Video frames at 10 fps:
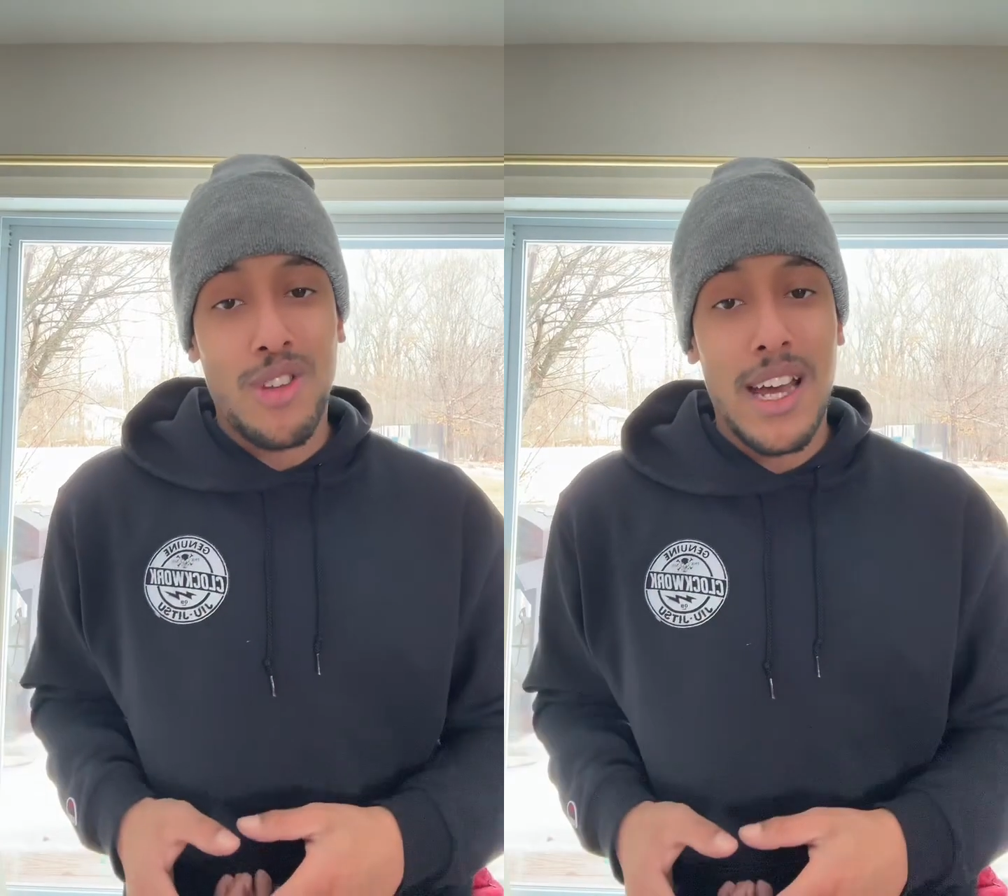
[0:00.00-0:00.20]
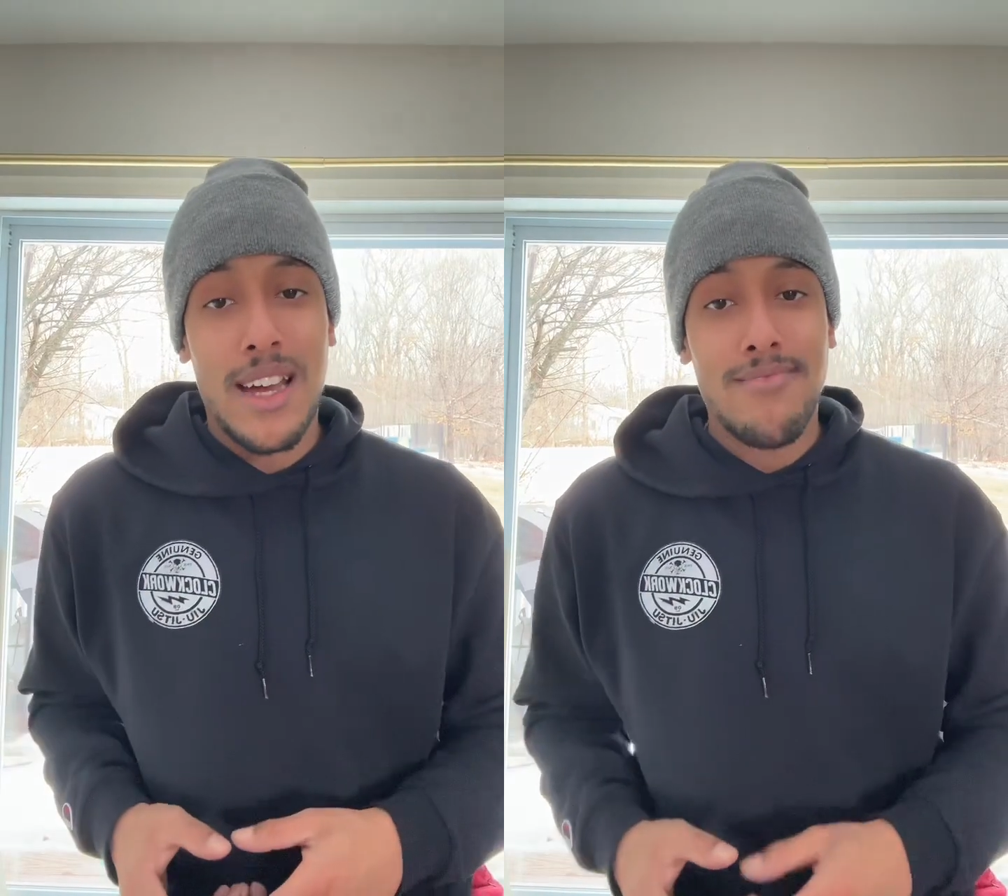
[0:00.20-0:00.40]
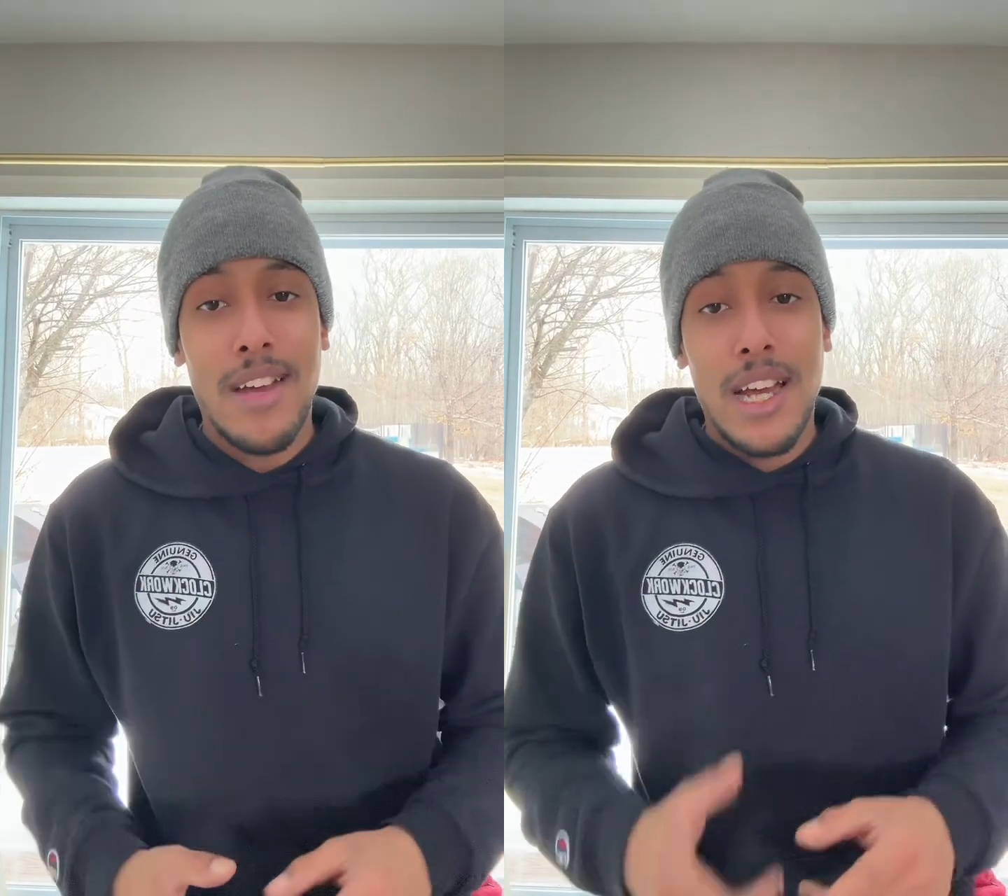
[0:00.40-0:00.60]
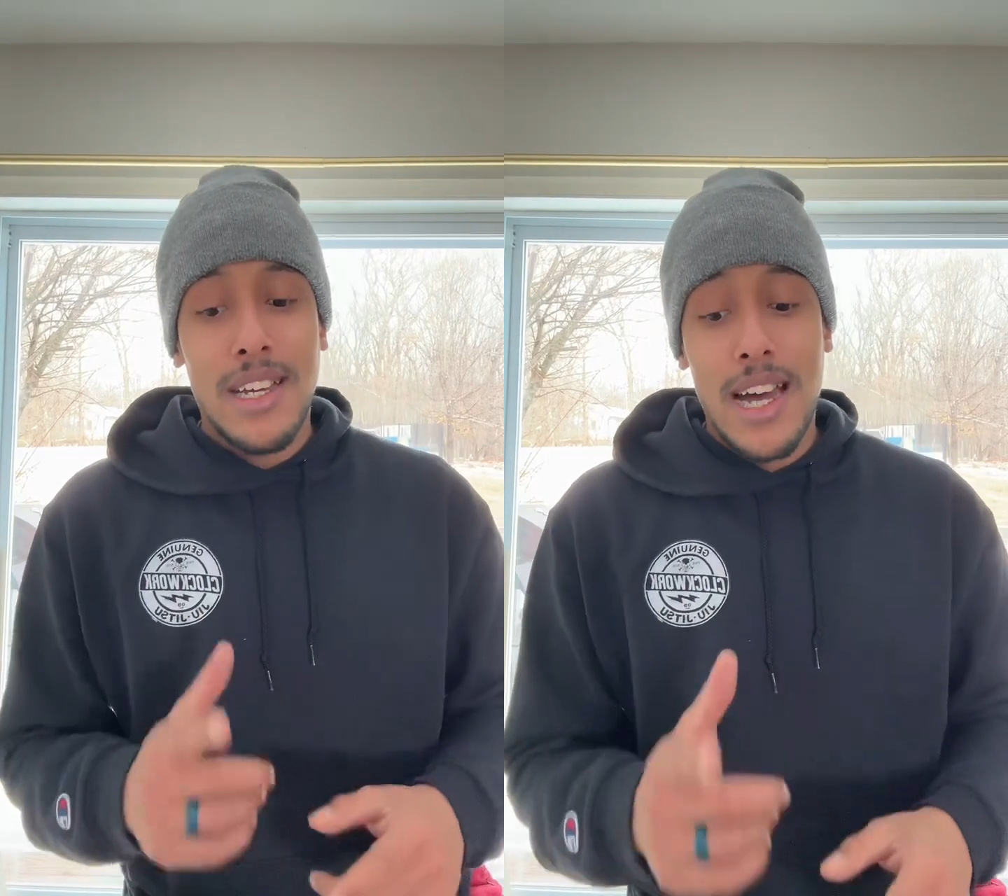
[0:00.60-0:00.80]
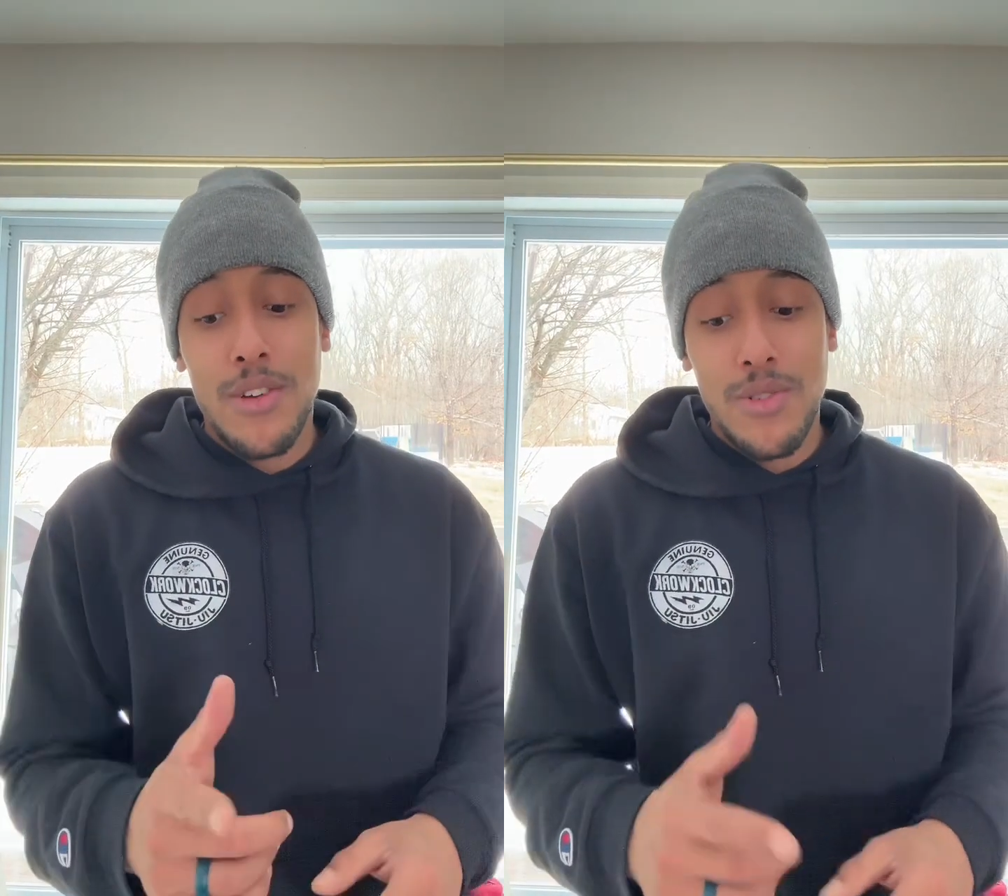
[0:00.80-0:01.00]
that,
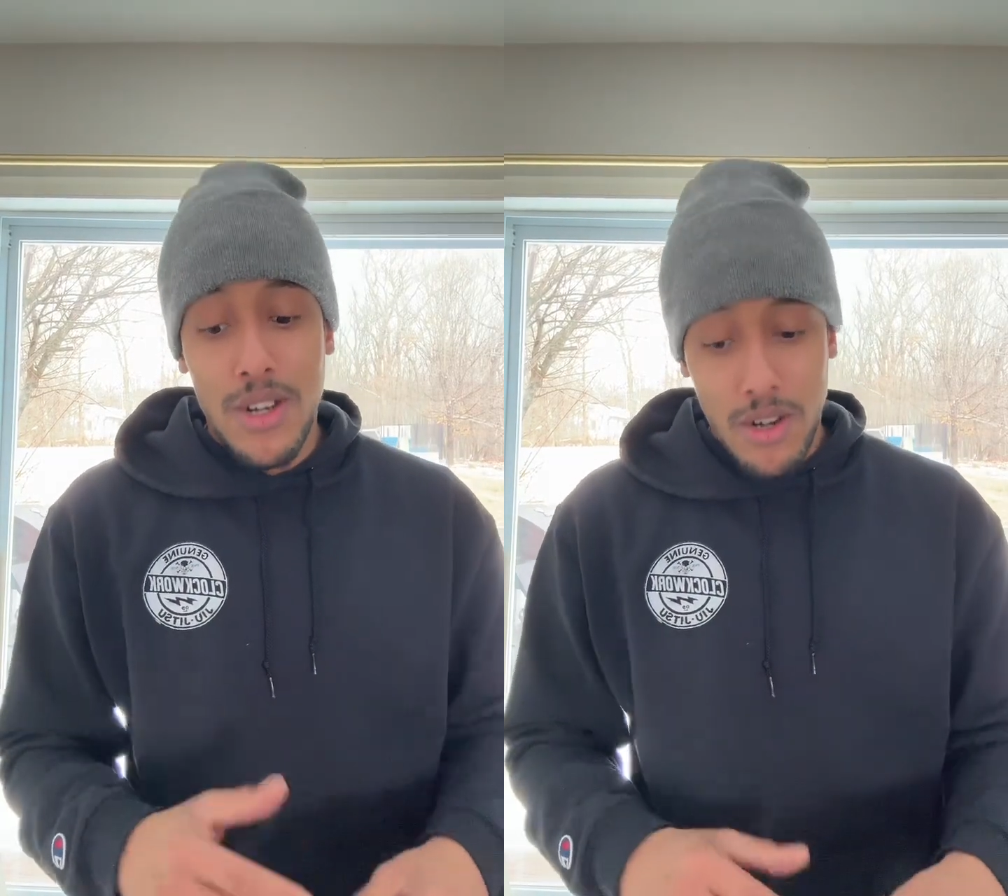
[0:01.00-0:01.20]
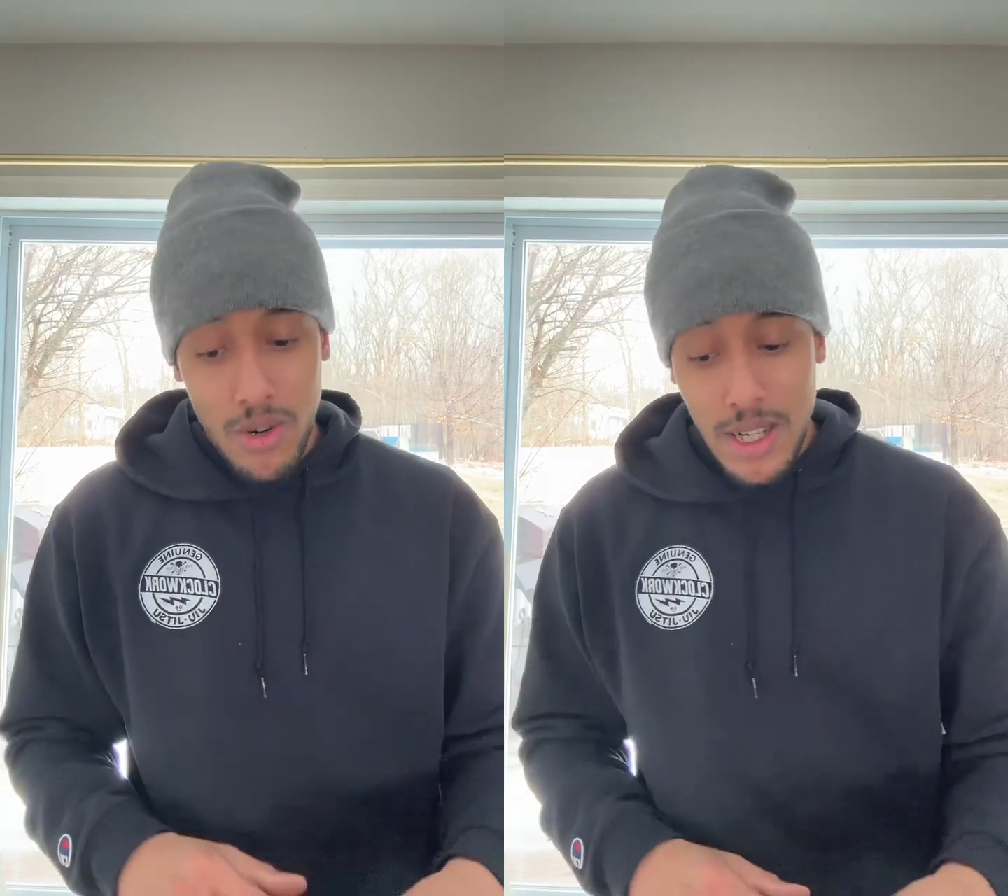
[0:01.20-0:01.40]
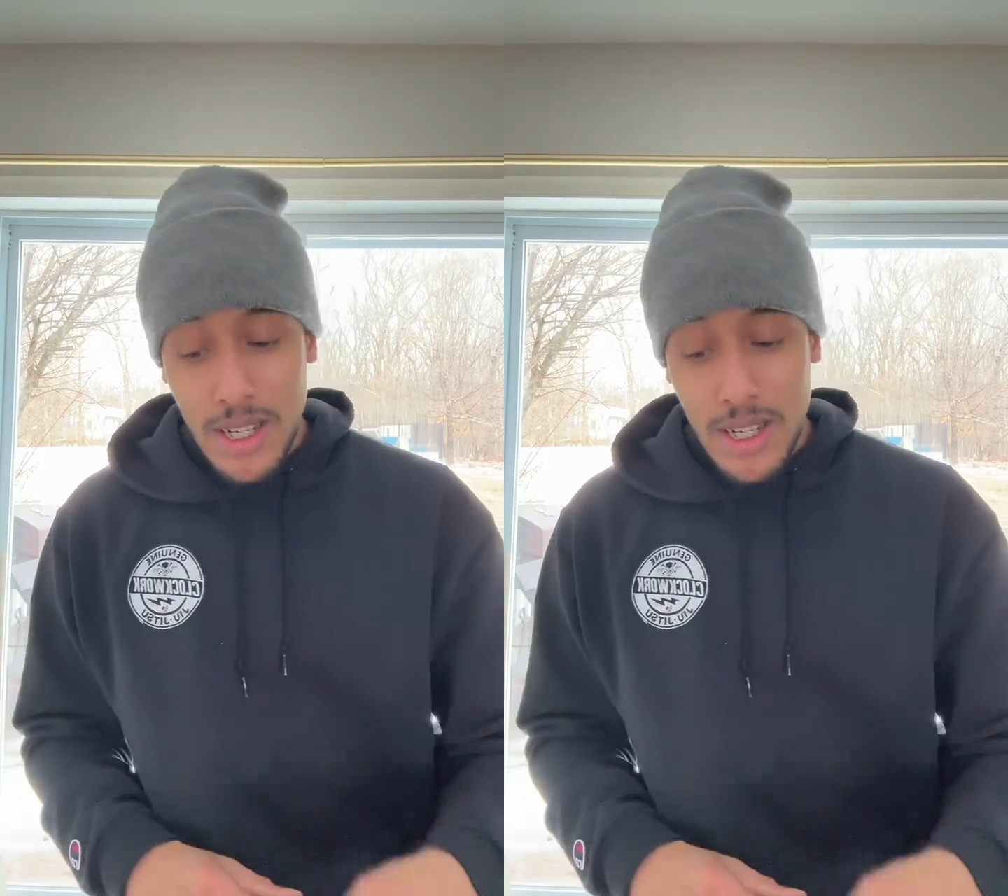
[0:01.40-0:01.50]
now you know.